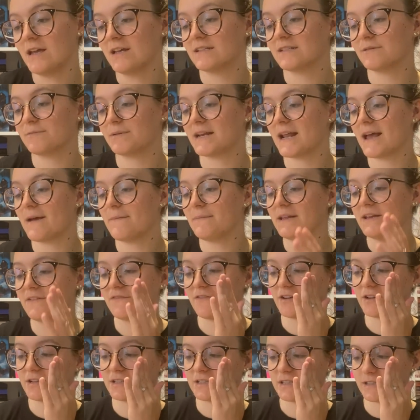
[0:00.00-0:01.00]
So when Emily
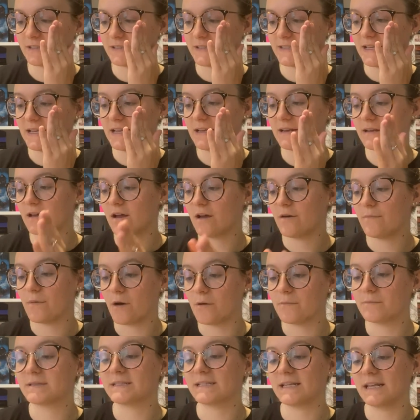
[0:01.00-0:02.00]
finds her
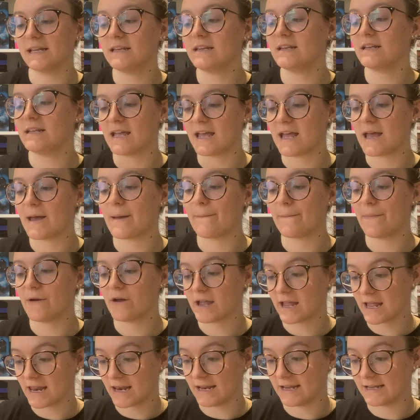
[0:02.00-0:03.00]
mum's senior year
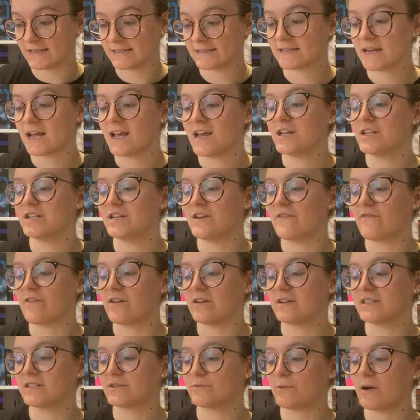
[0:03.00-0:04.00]
bucket list, she
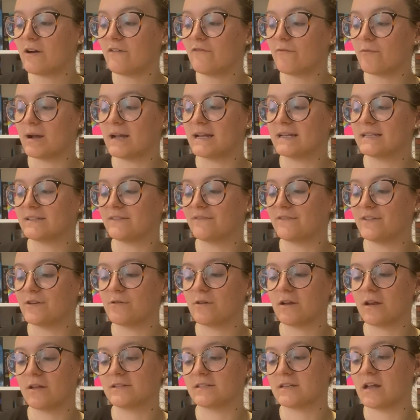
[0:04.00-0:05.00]
finds 12 ways to feel
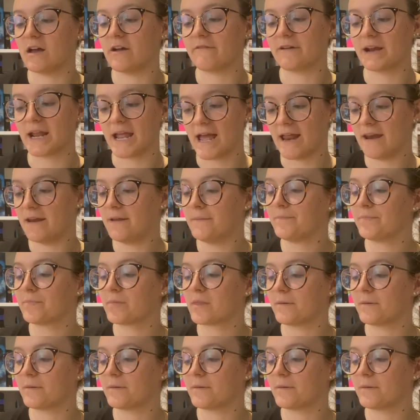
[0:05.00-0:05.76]
close to her again.